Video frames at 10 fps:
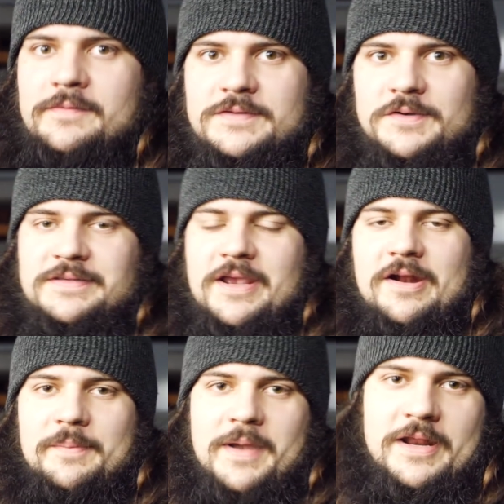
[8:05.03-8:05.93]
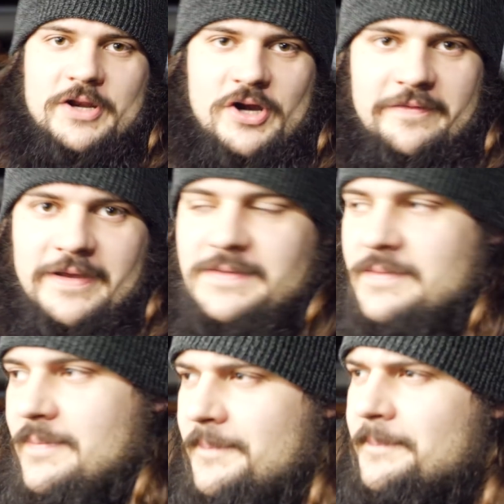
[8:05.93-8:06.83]
So scary. I'm kind of nervous.
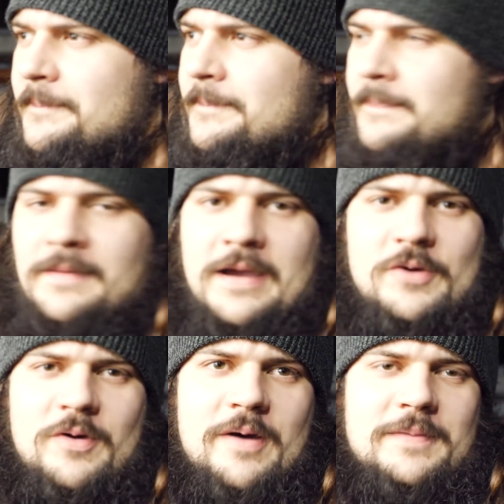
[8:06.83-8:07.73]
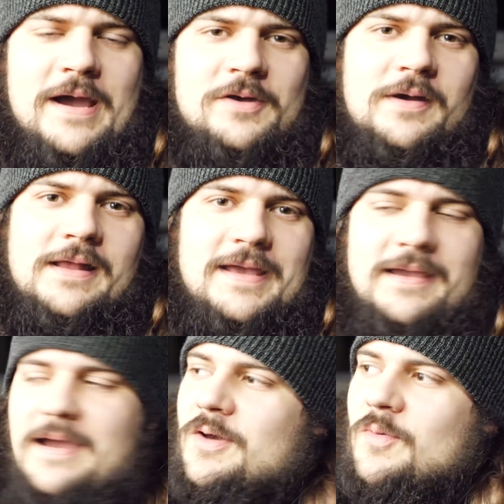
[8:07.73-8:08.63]
I
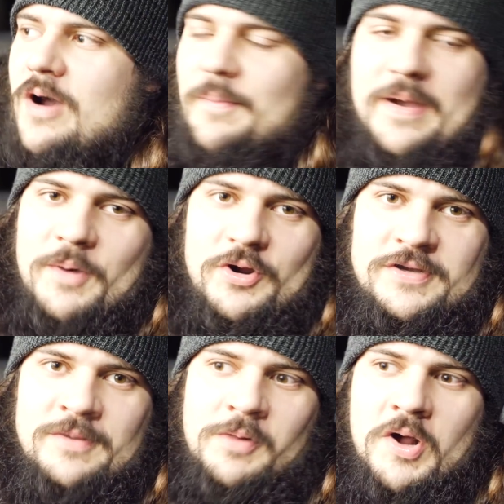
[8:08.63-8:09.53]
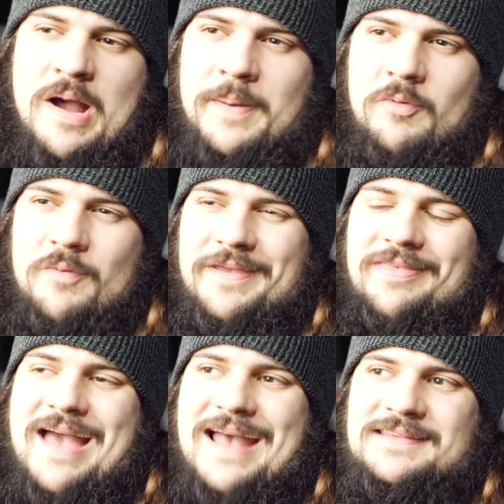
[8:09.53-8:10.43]
don't want my motor to blow up. I won't be
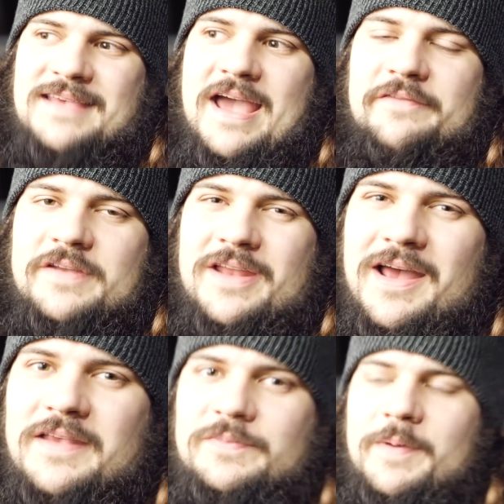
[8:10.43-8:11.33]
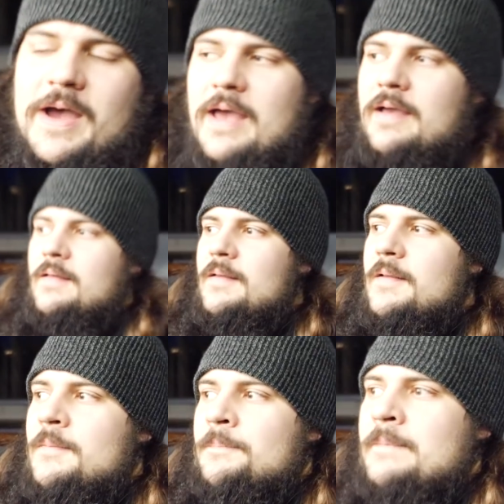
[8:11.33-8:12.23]
that sad if it does, but
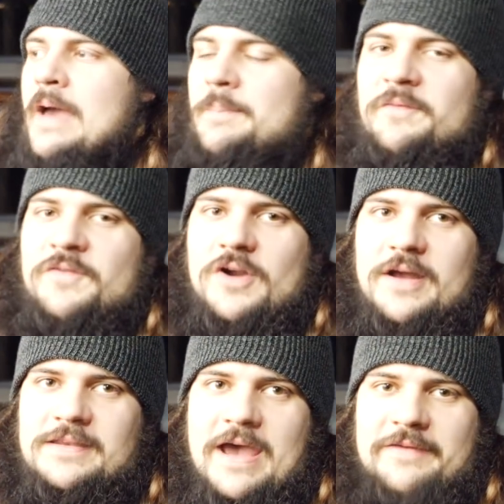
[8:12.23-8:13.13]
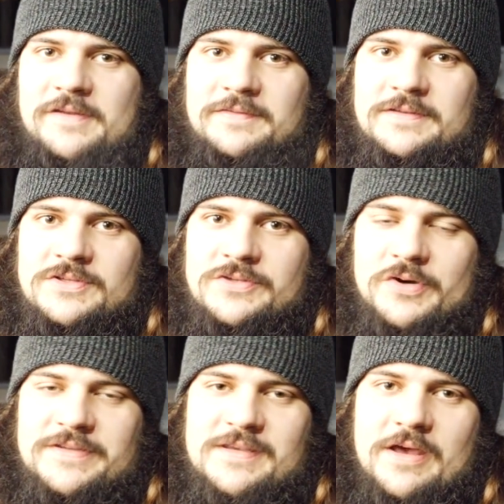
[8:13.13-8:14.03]
I'd prefer not to have to
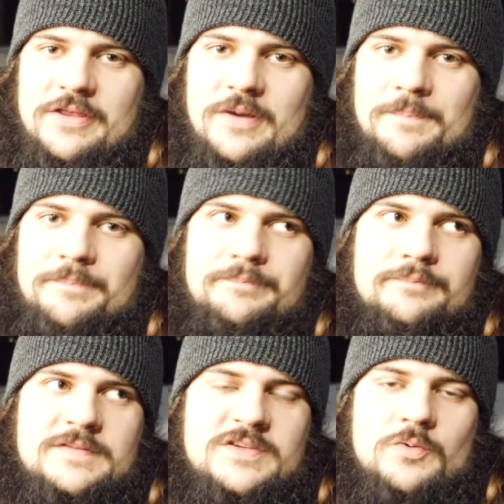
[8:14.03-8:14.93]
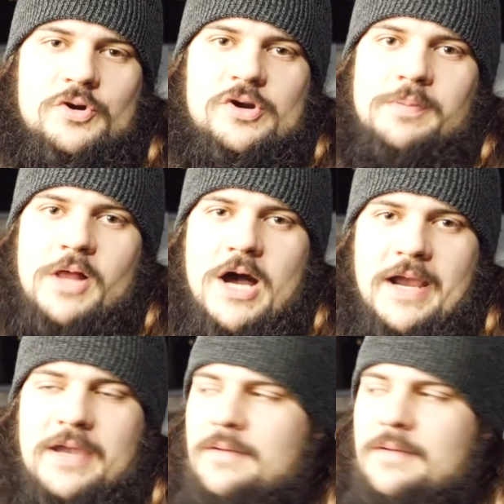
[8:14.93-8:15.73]
source another squirter block.